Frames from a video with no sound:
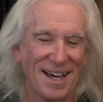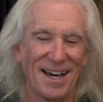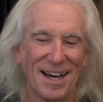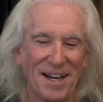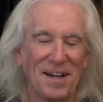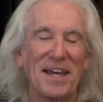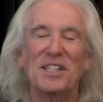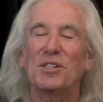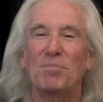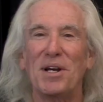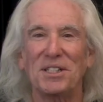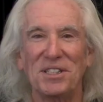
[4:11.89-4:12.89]

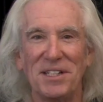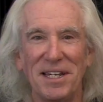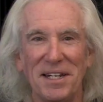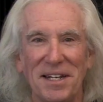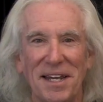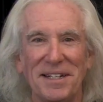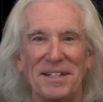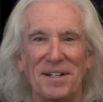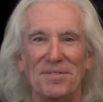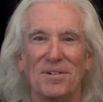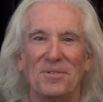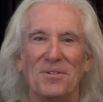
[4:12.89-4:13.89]
expressed in a
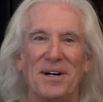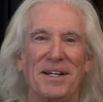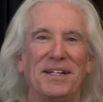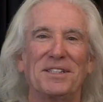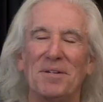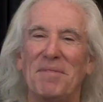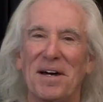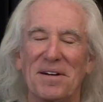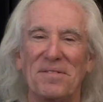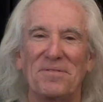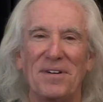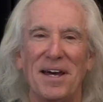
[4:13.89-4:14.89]
different way. As a
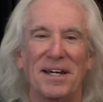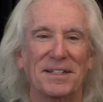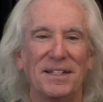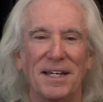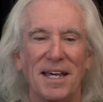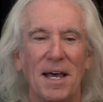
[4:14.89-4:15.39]
matter of fact,